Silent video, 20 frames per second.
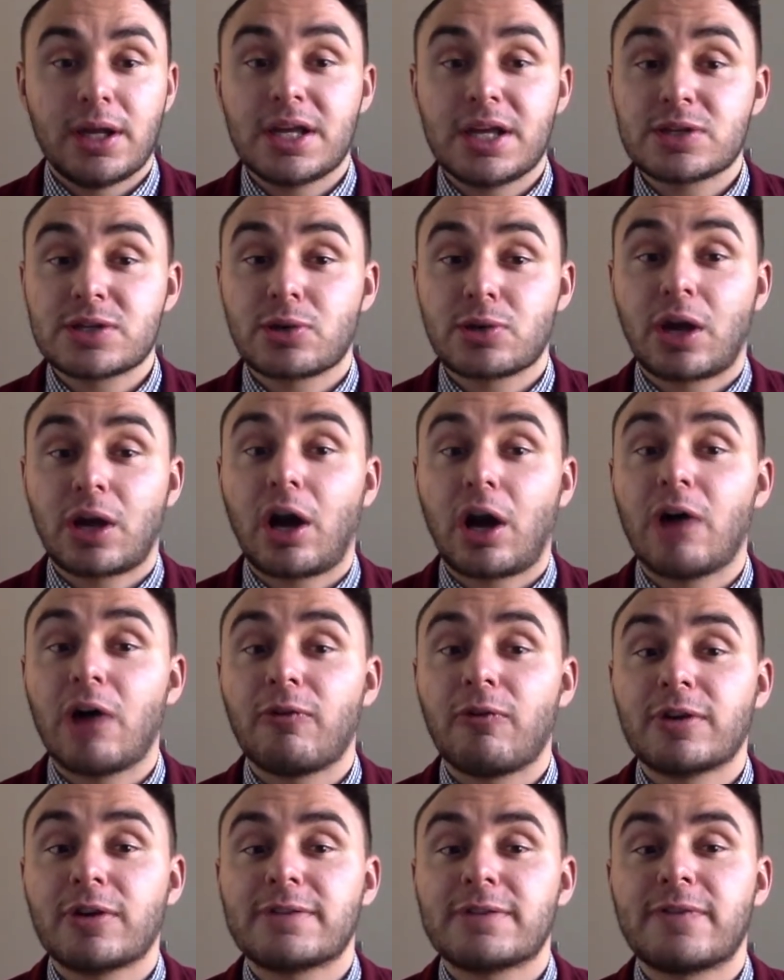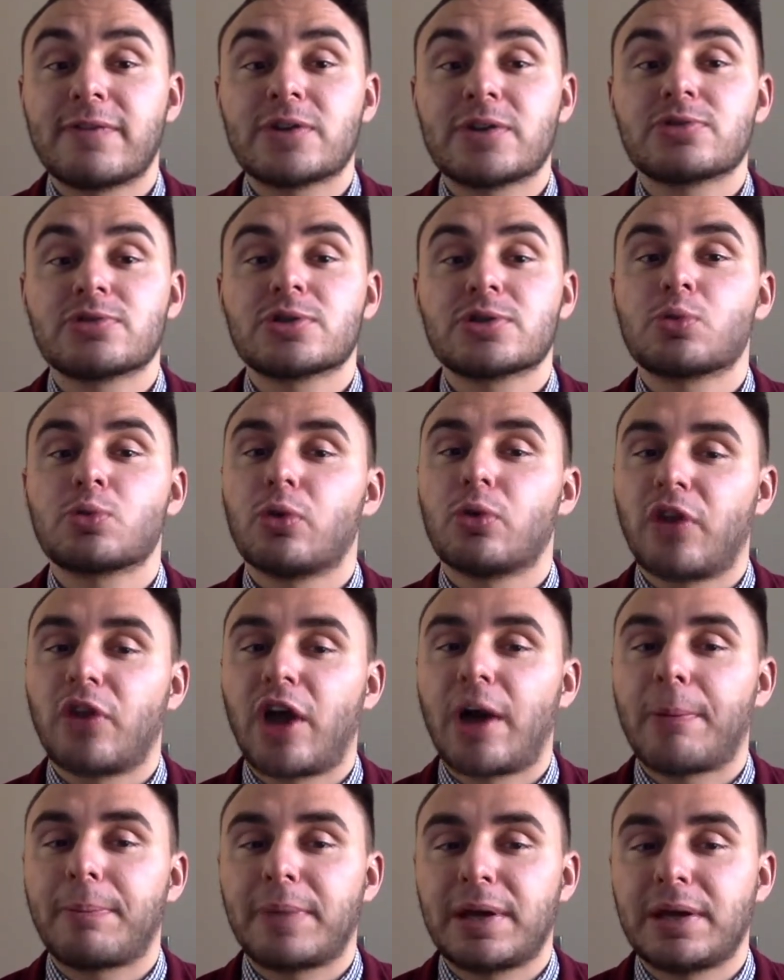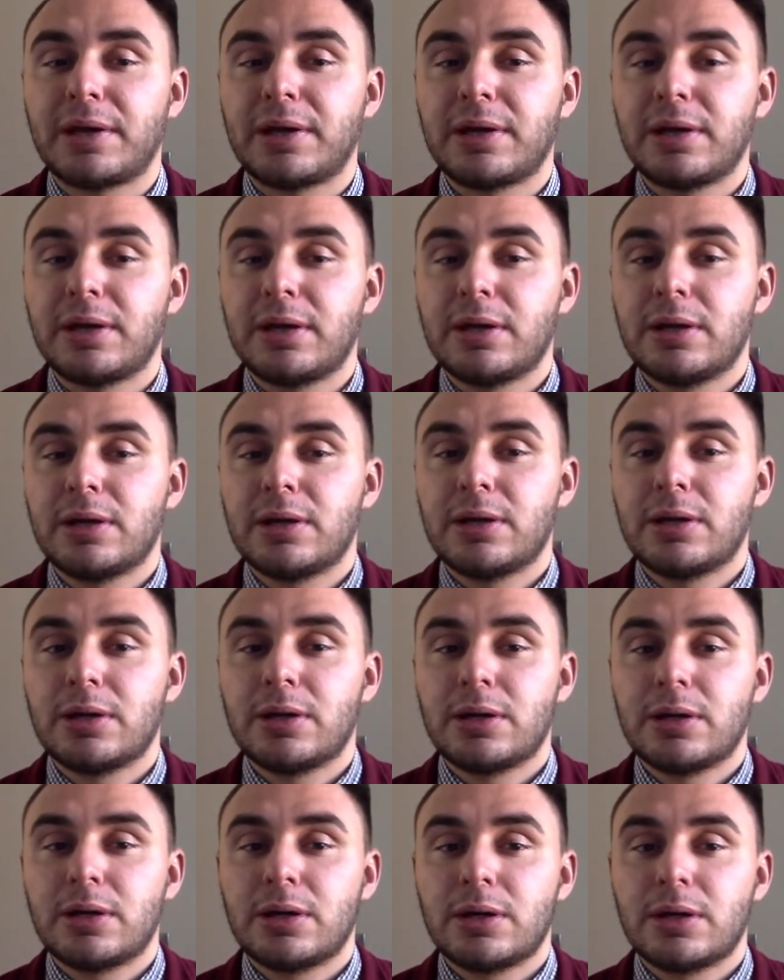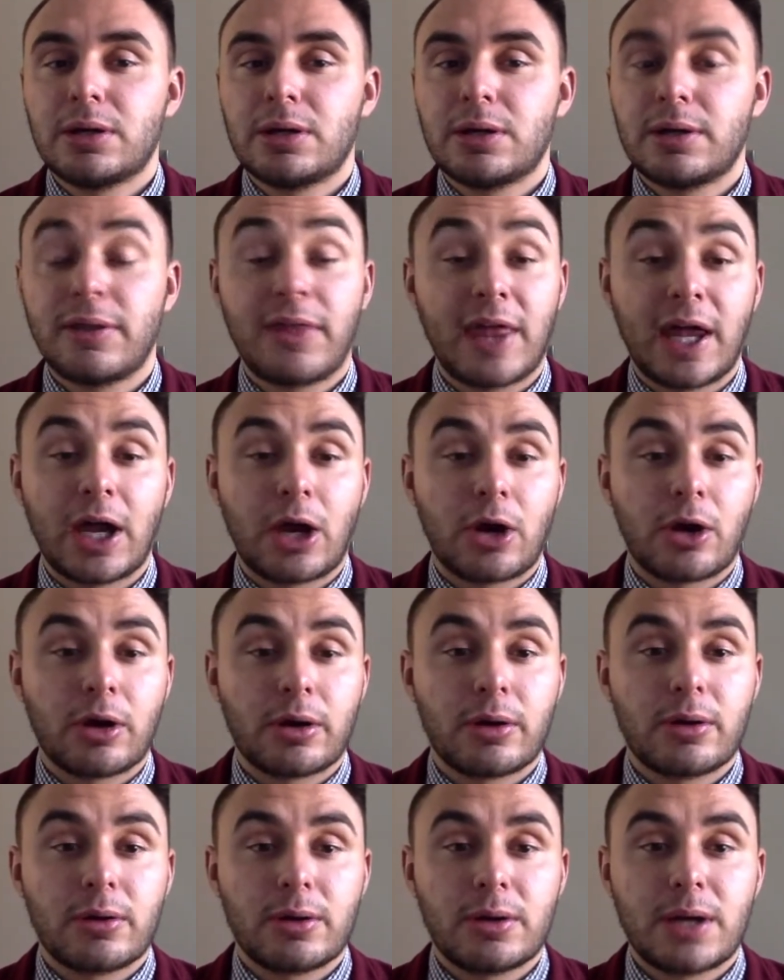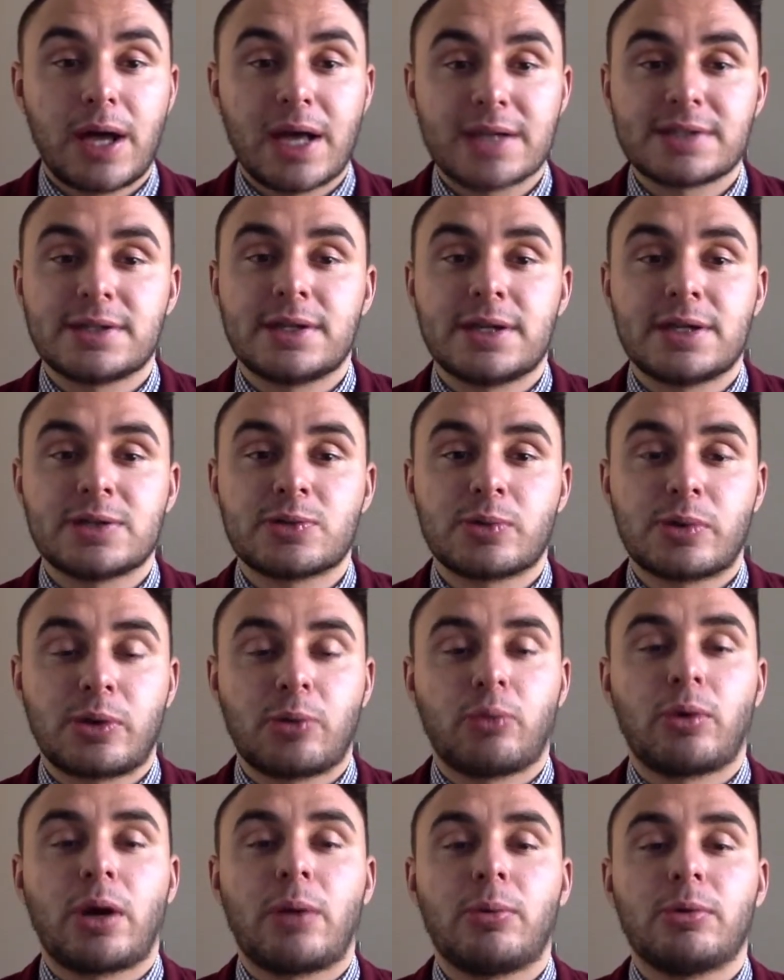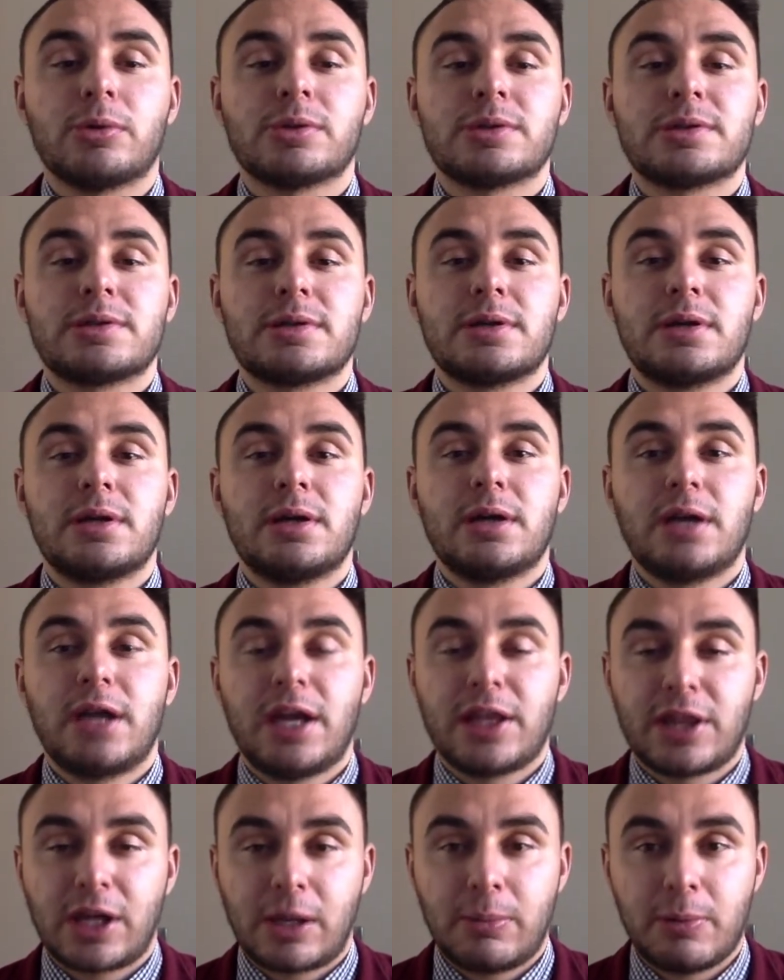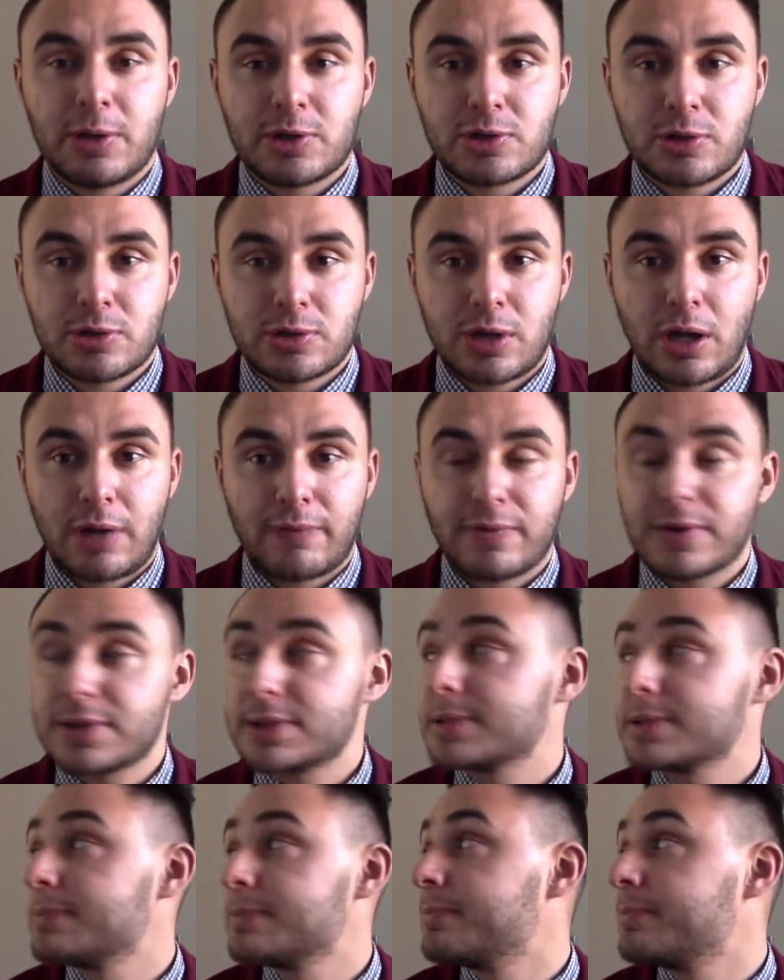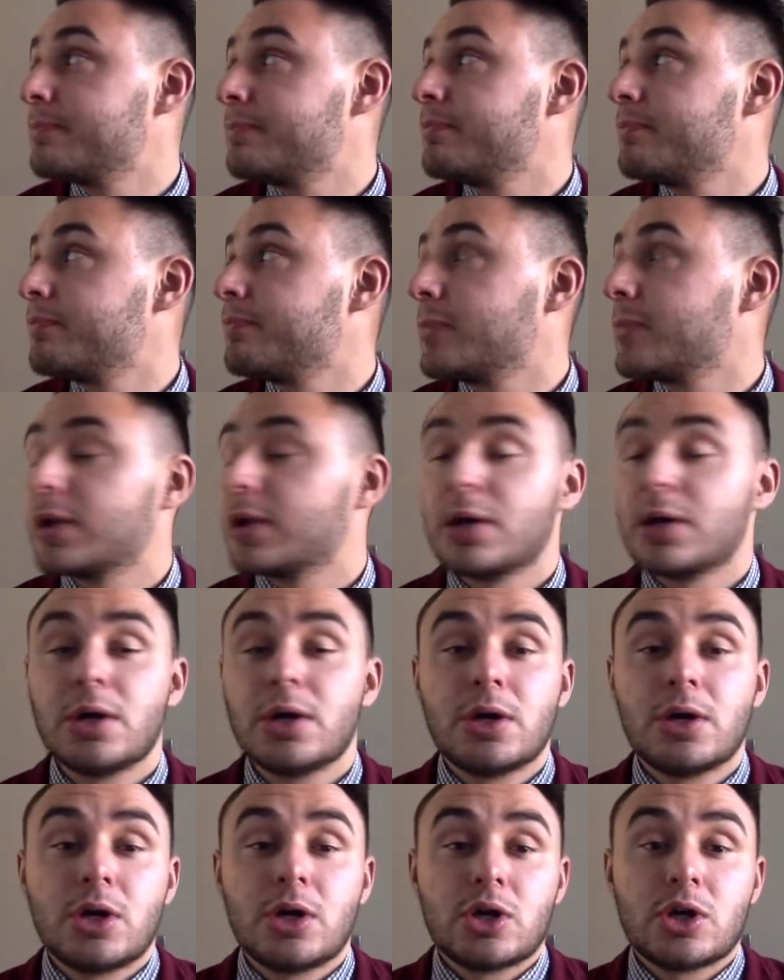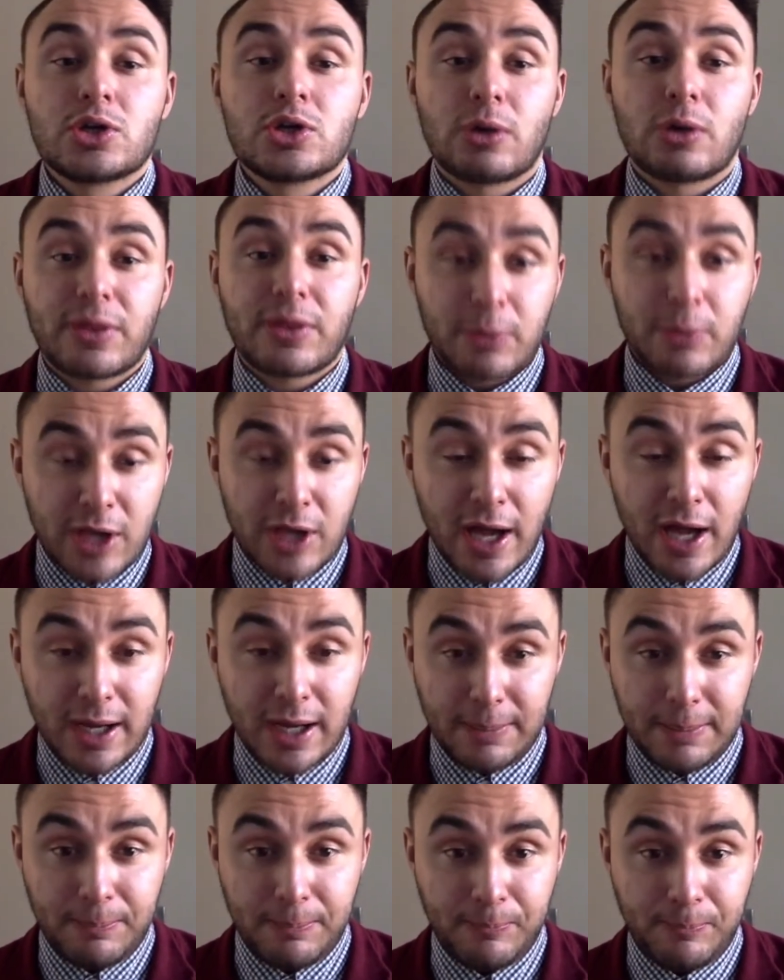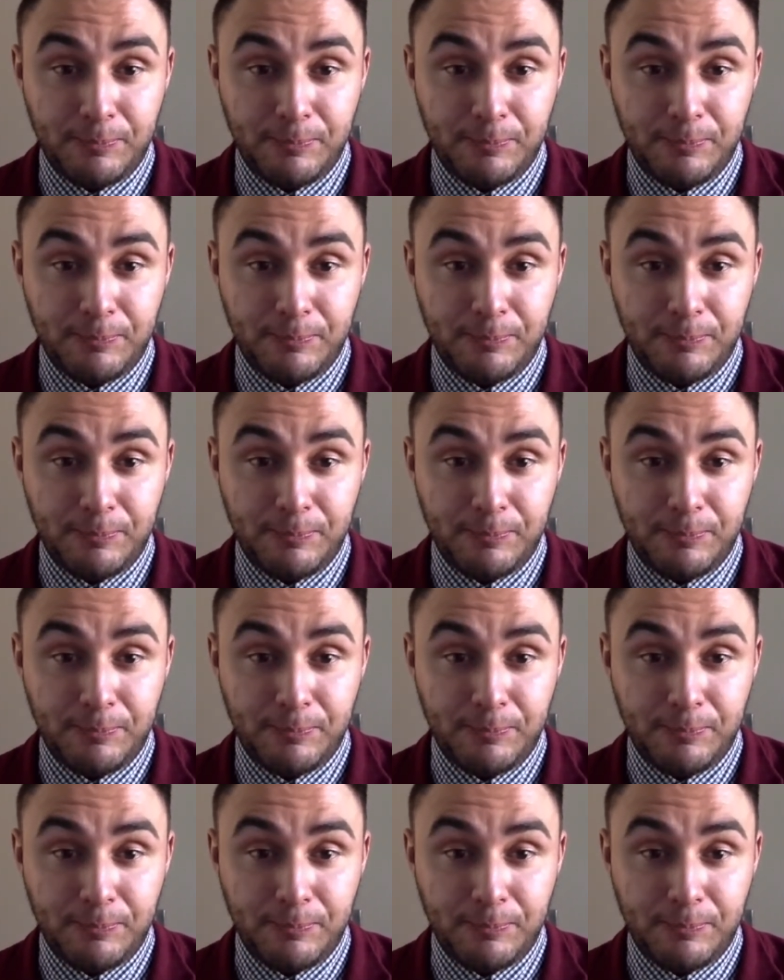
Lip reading: So the conflict of interest will not be there as it is with the rebels in the commissioner's office. So at the time,